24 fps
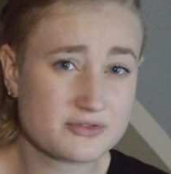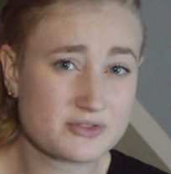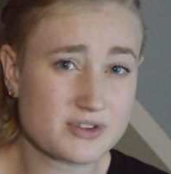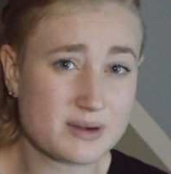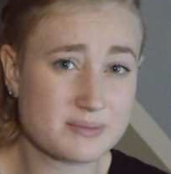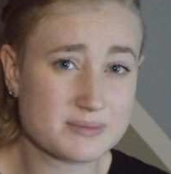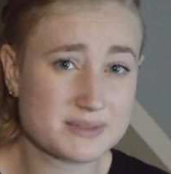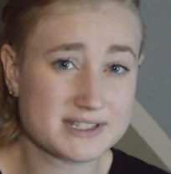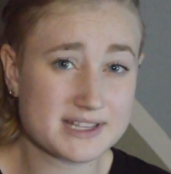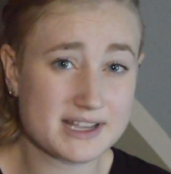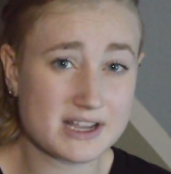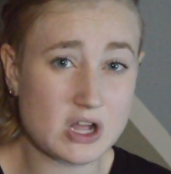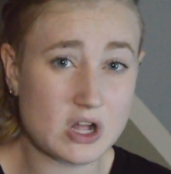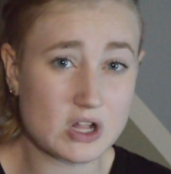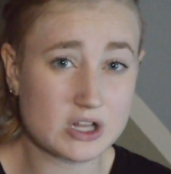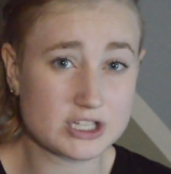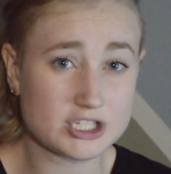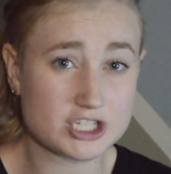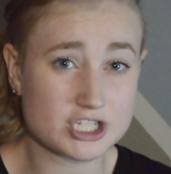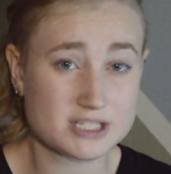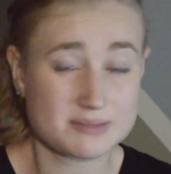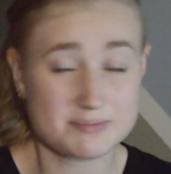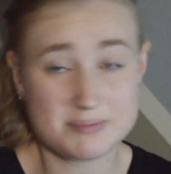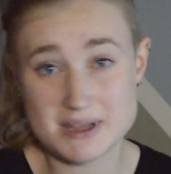from
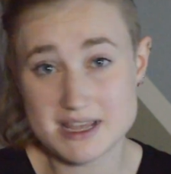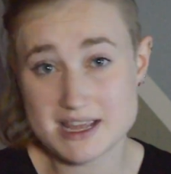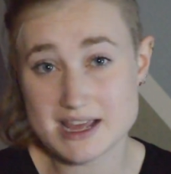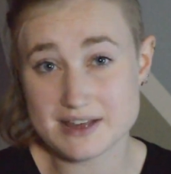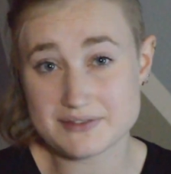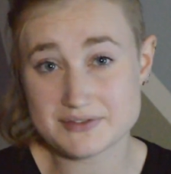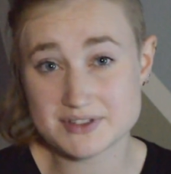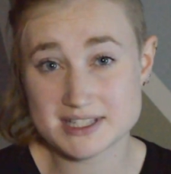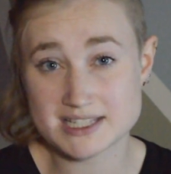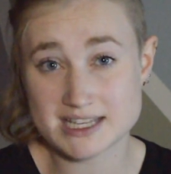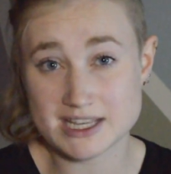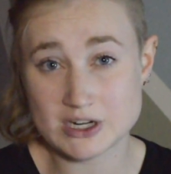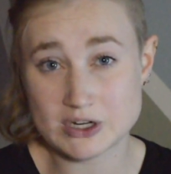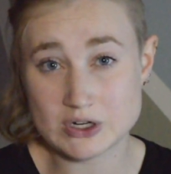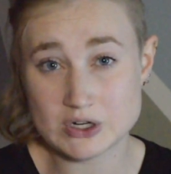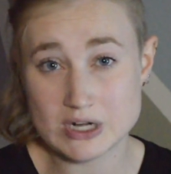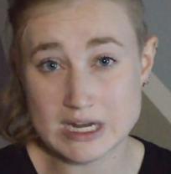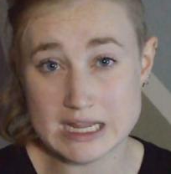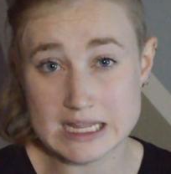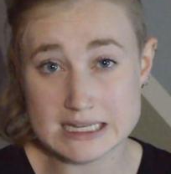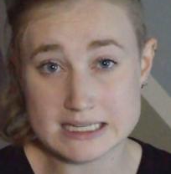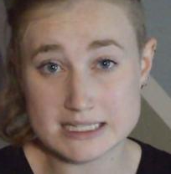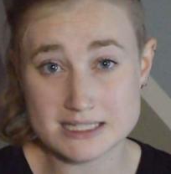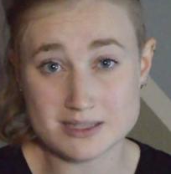psychologist B.F. Skinner
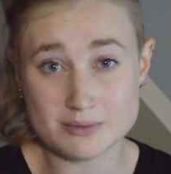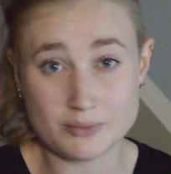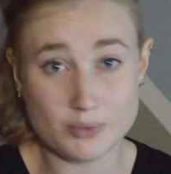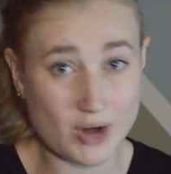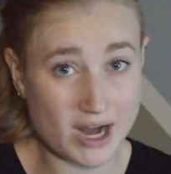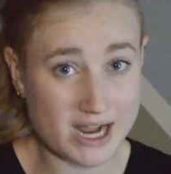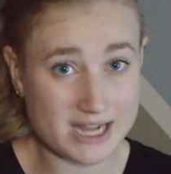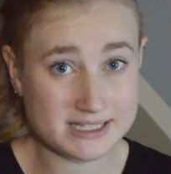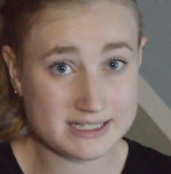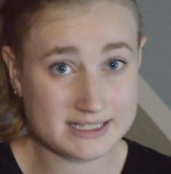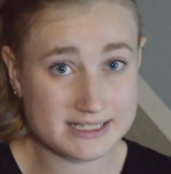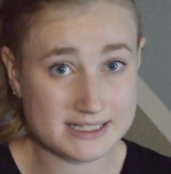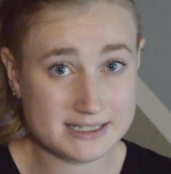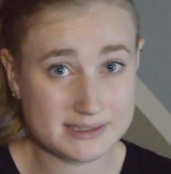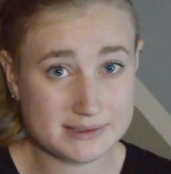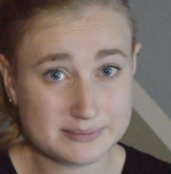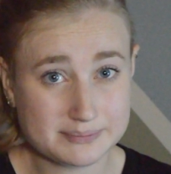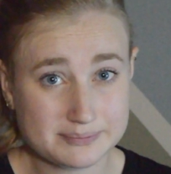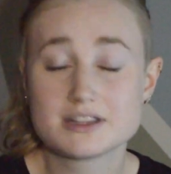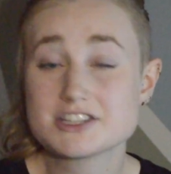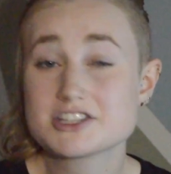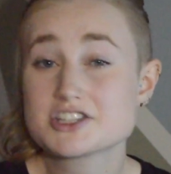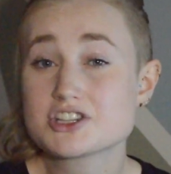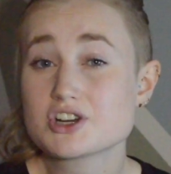and some rats.
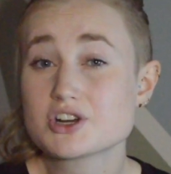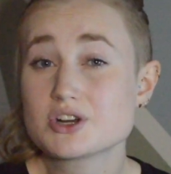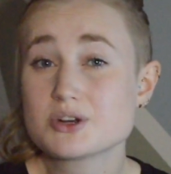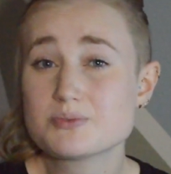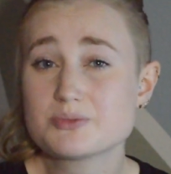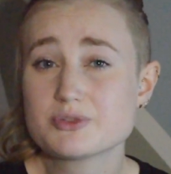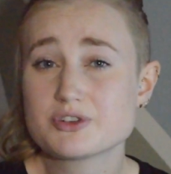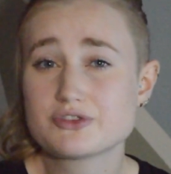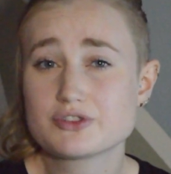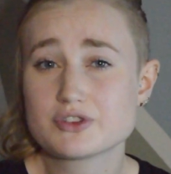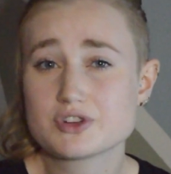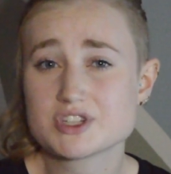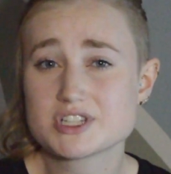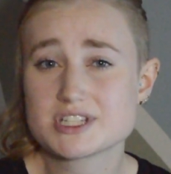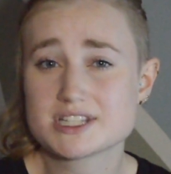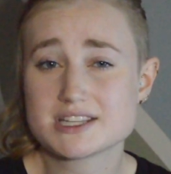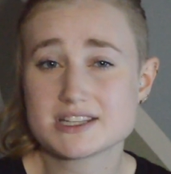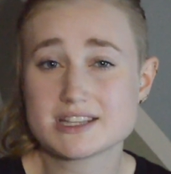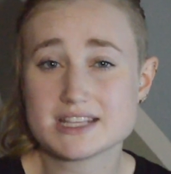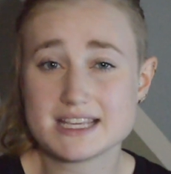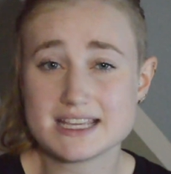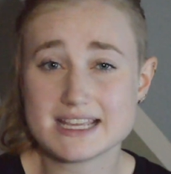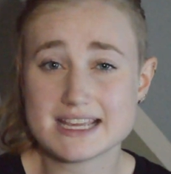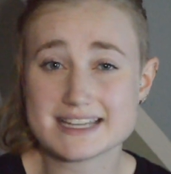This term refers
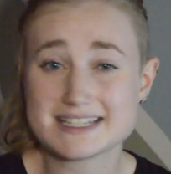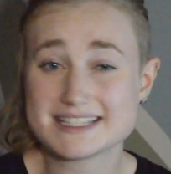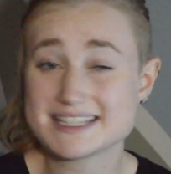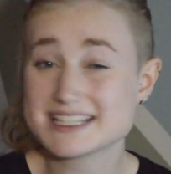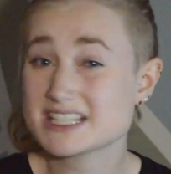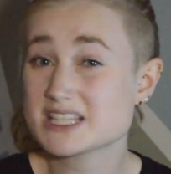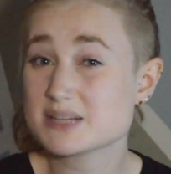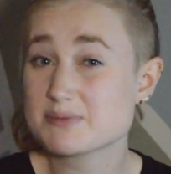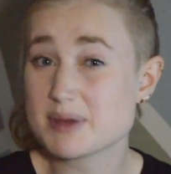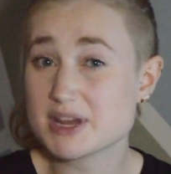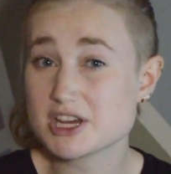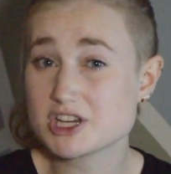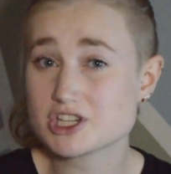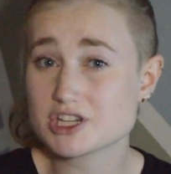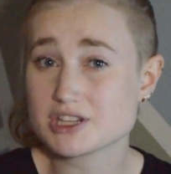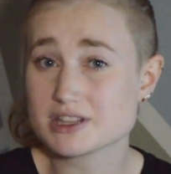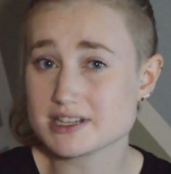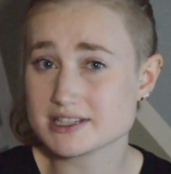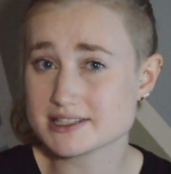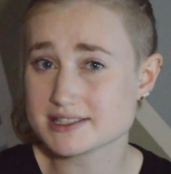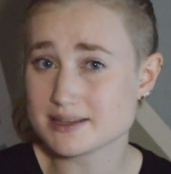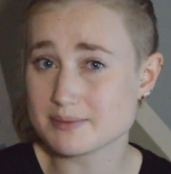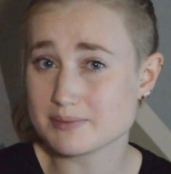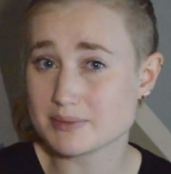to the anticipation
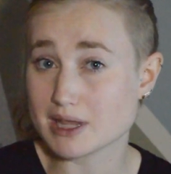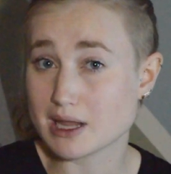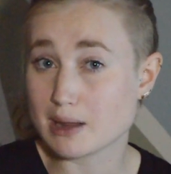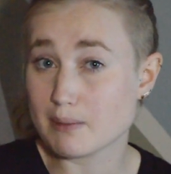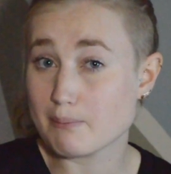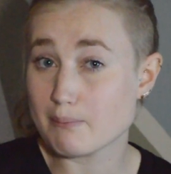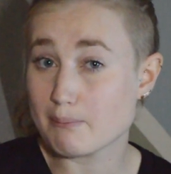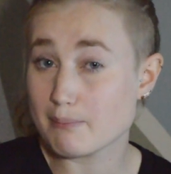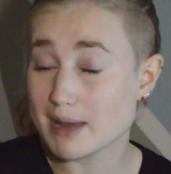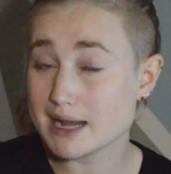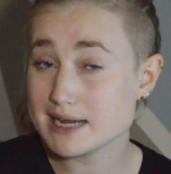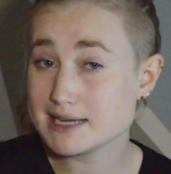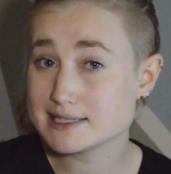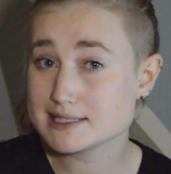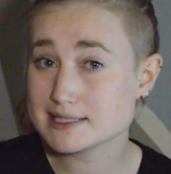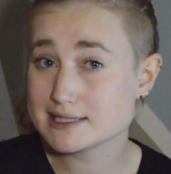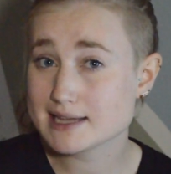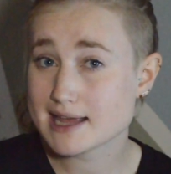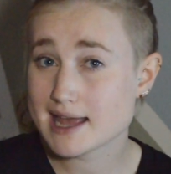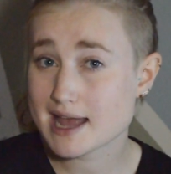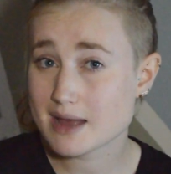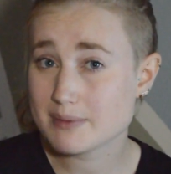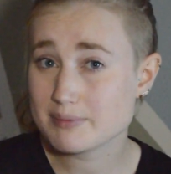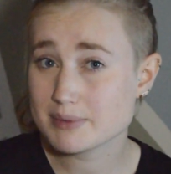that something might
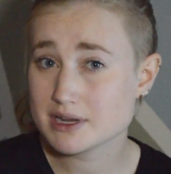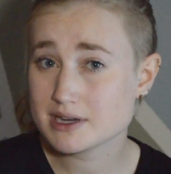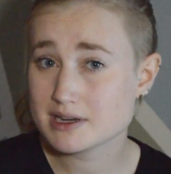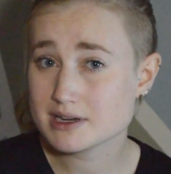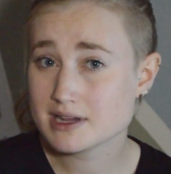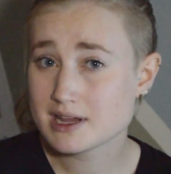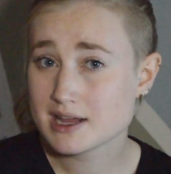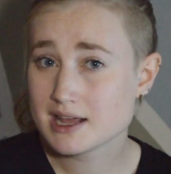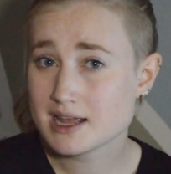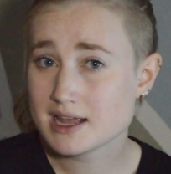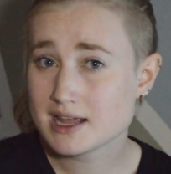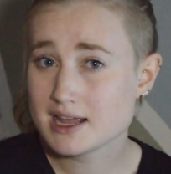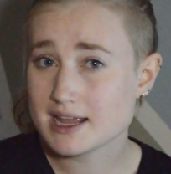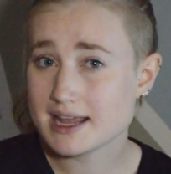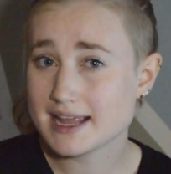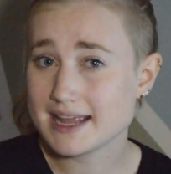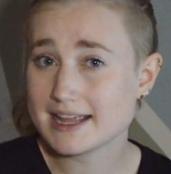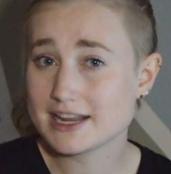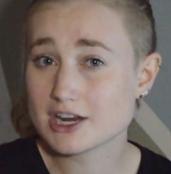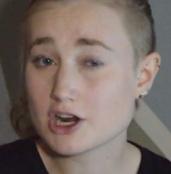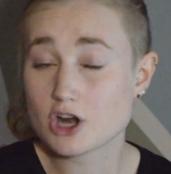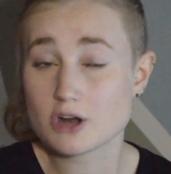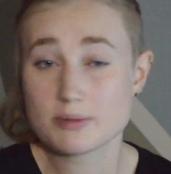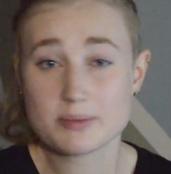happen,
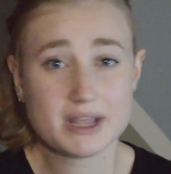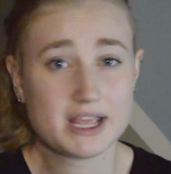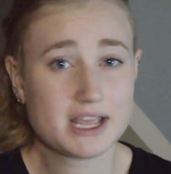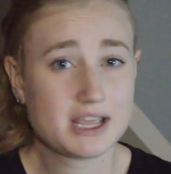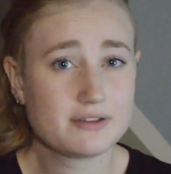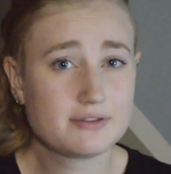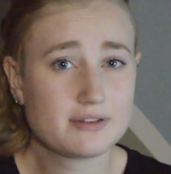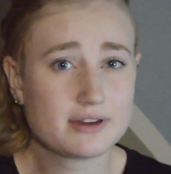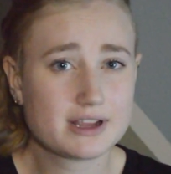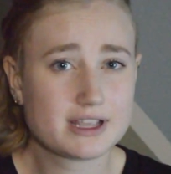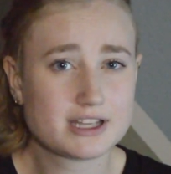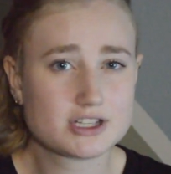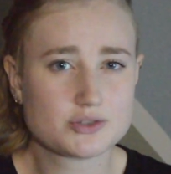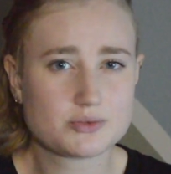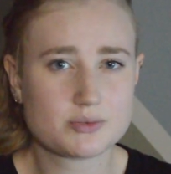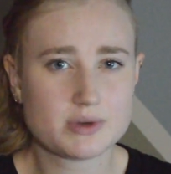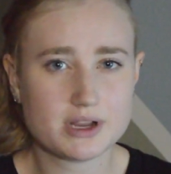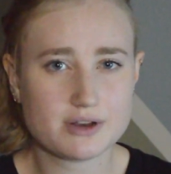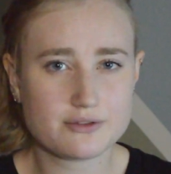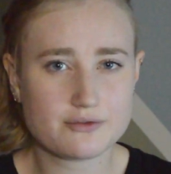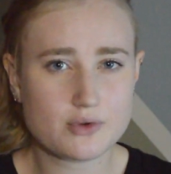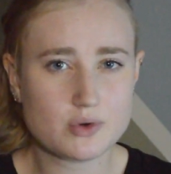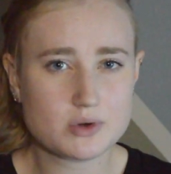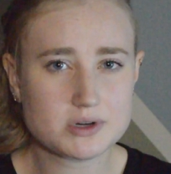and our behavior gets
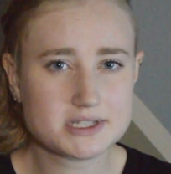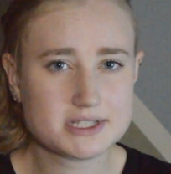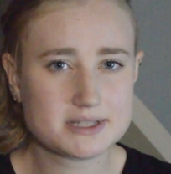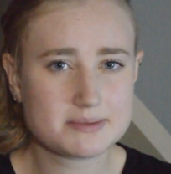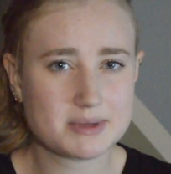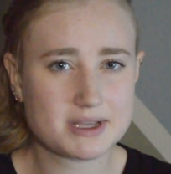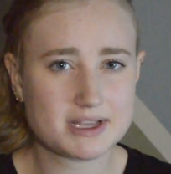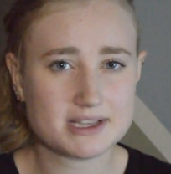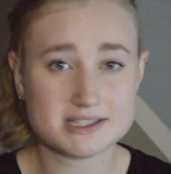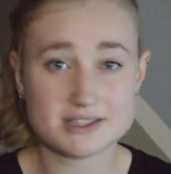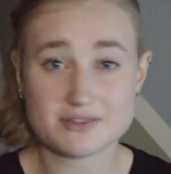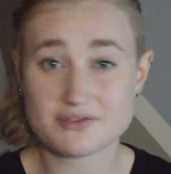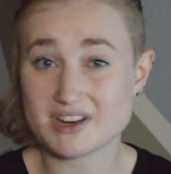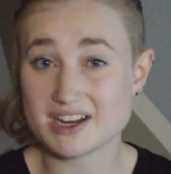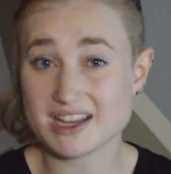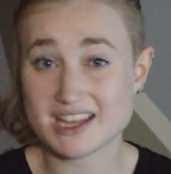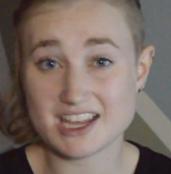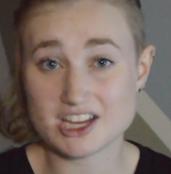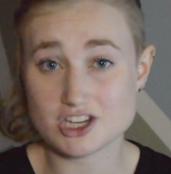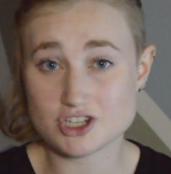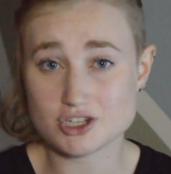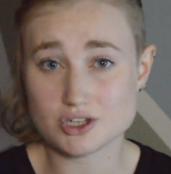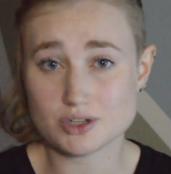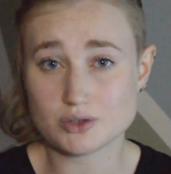reinforced because of an
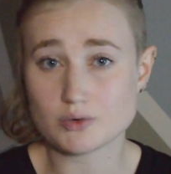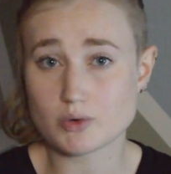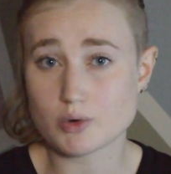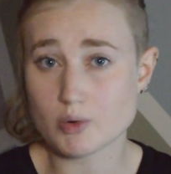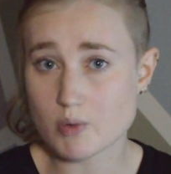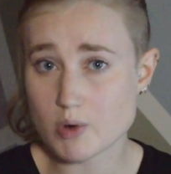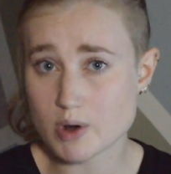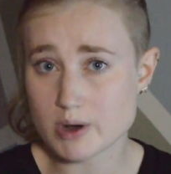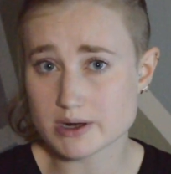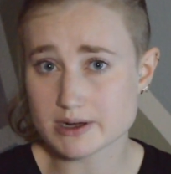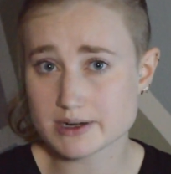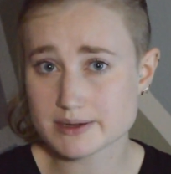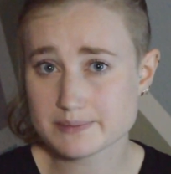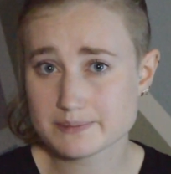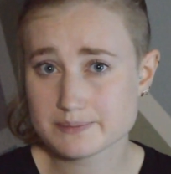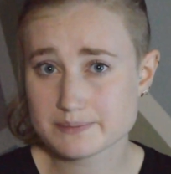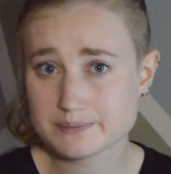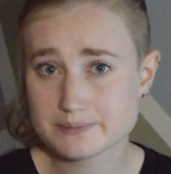occasional reward.